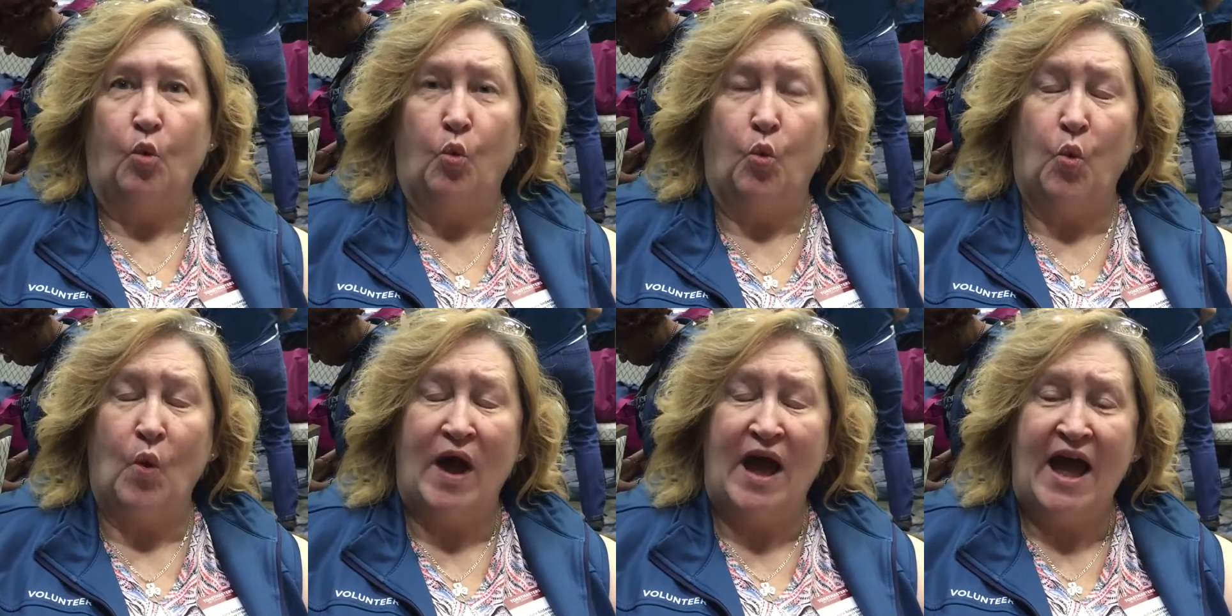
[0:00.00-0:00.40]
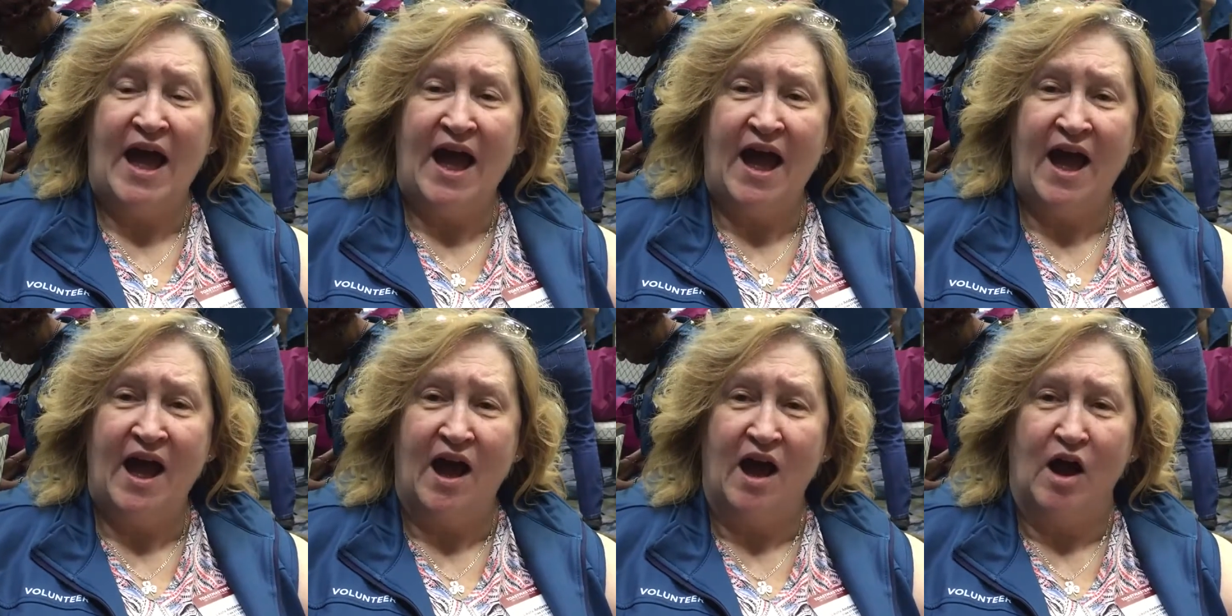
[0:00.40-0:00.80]

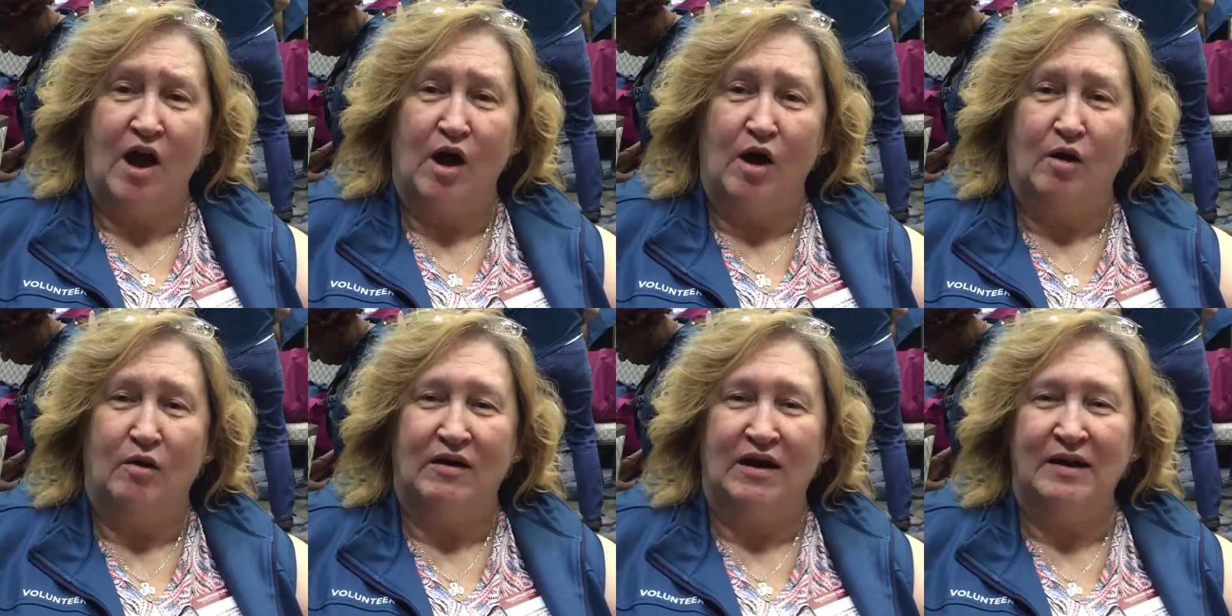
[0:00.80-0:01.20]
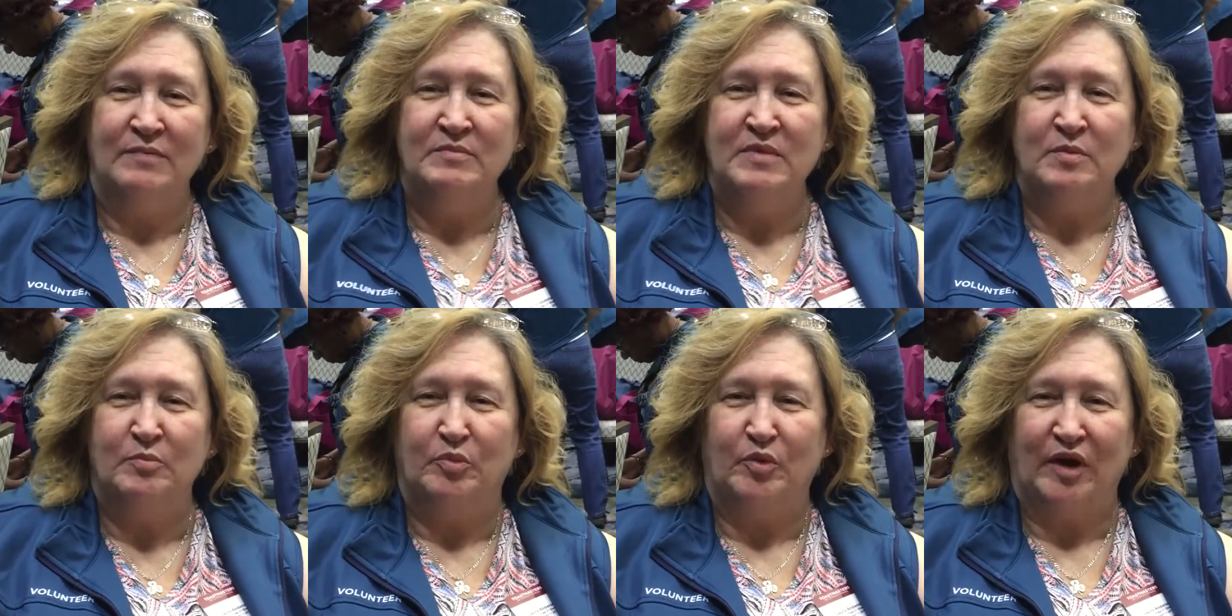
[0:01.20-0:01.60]
Wow,
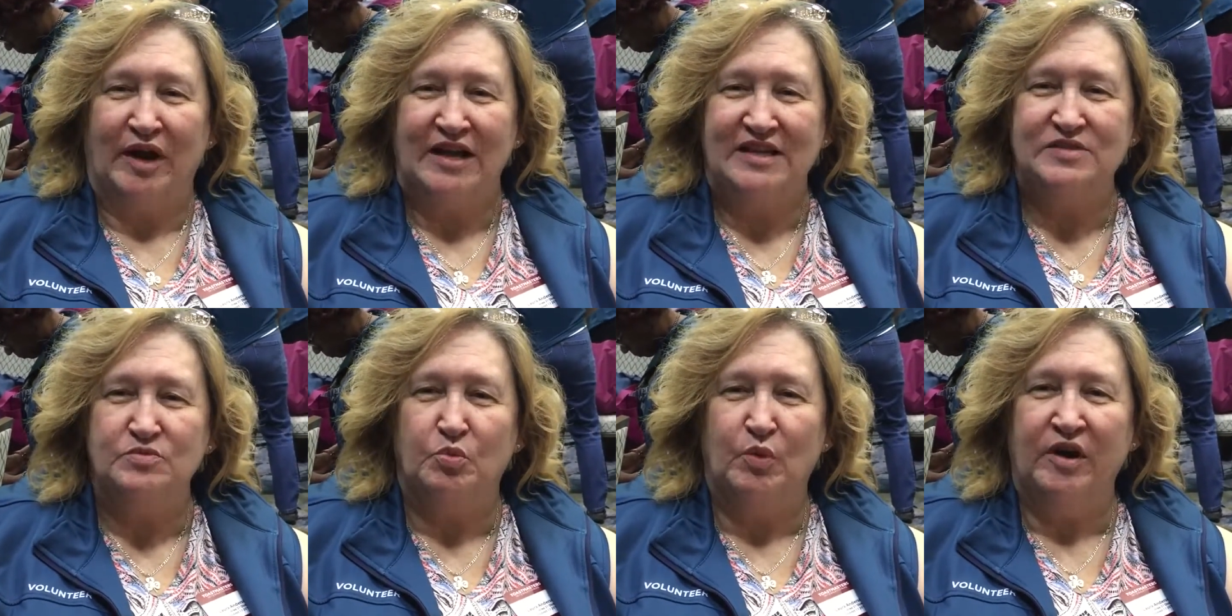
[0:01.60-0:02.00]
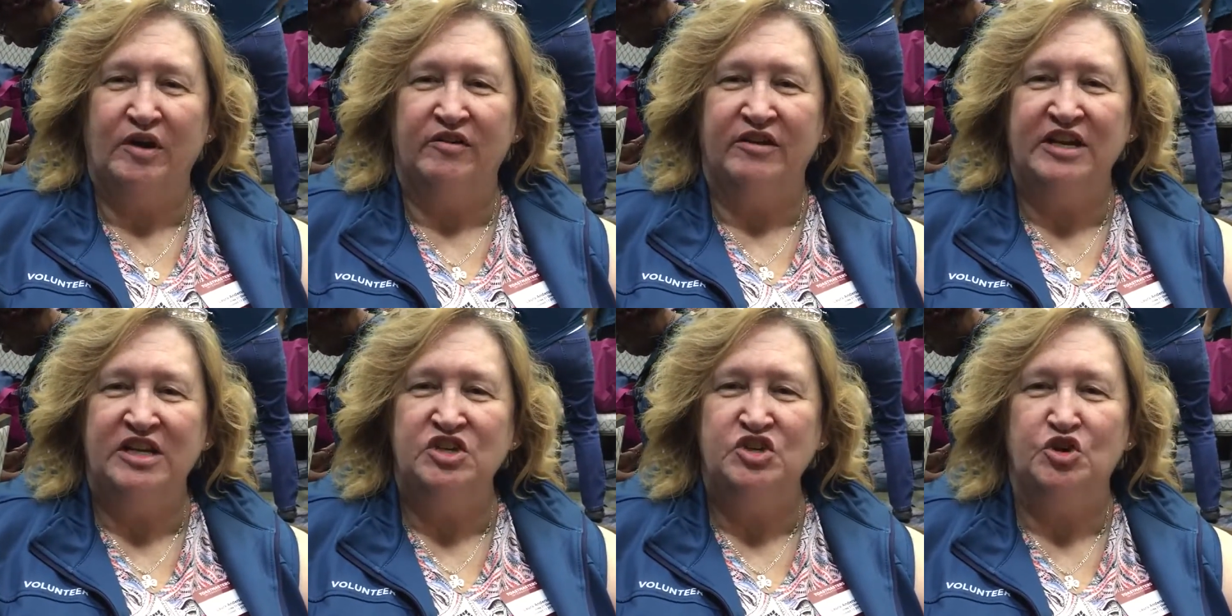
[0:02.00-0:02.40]
I'm impressed.
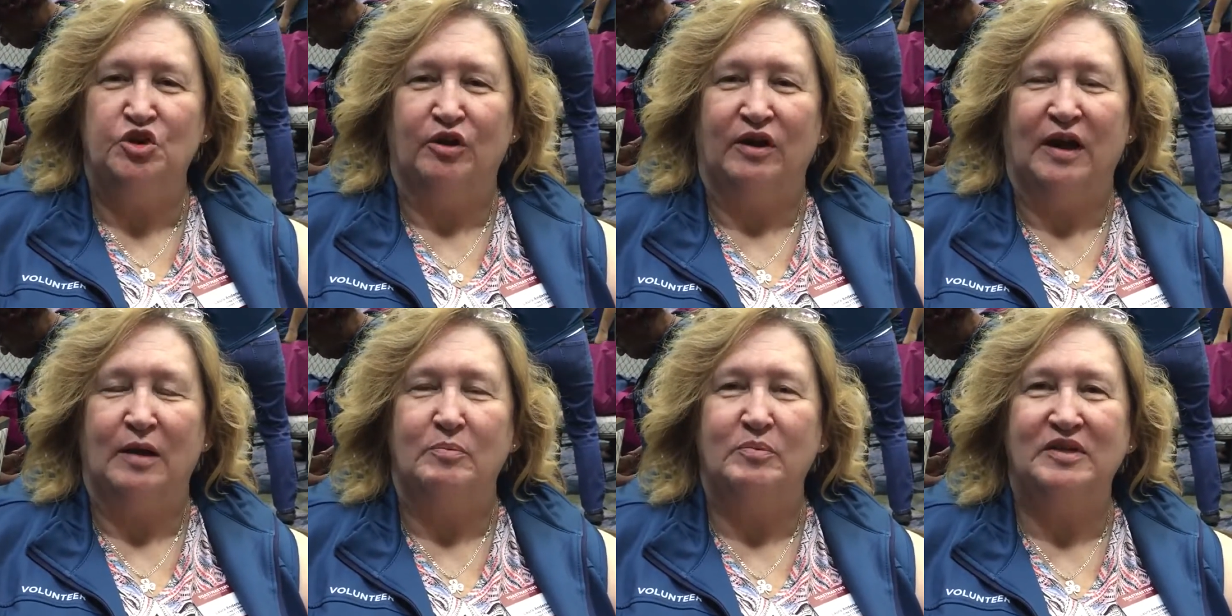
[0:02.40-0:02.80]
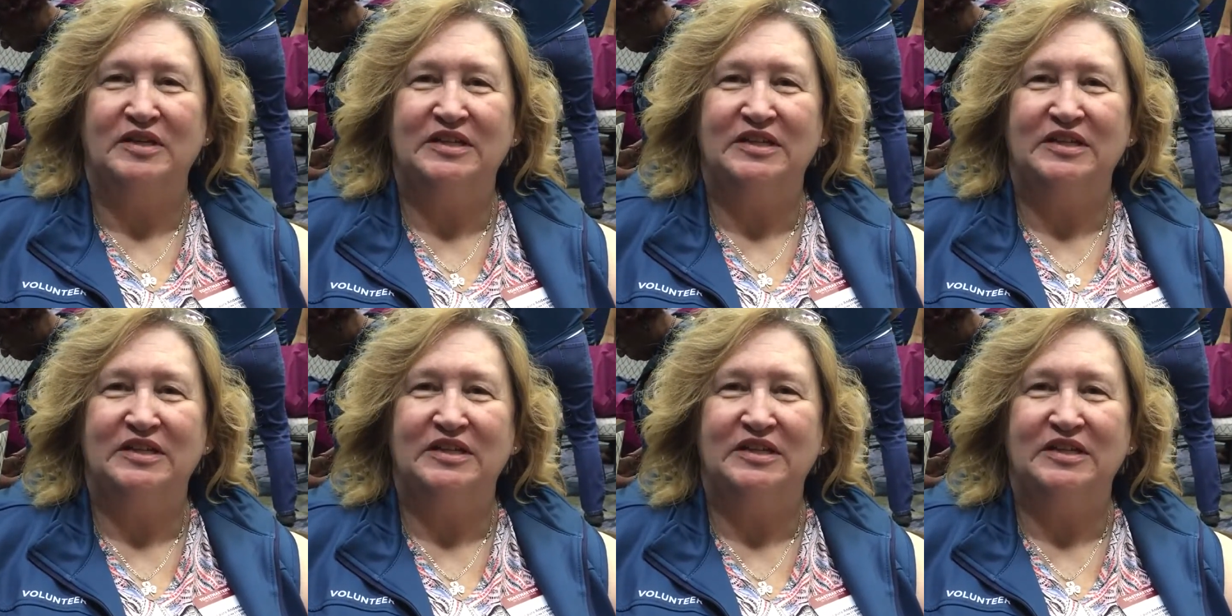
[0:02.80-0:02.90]
We're in Europe.